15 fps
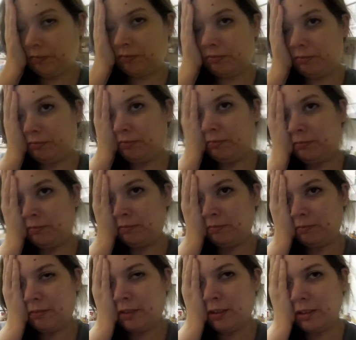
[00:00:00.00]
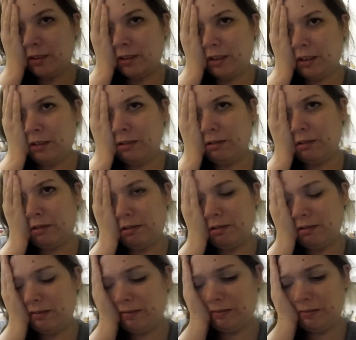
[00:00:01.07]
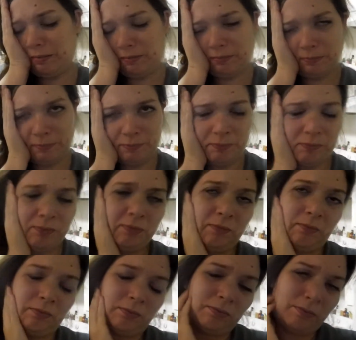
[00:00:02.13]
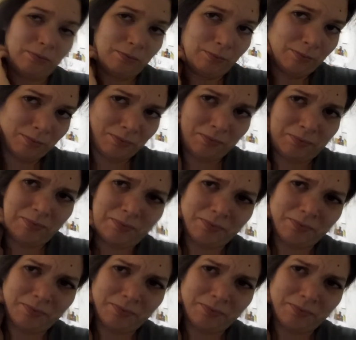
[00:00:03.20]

No one is speaking in this clip.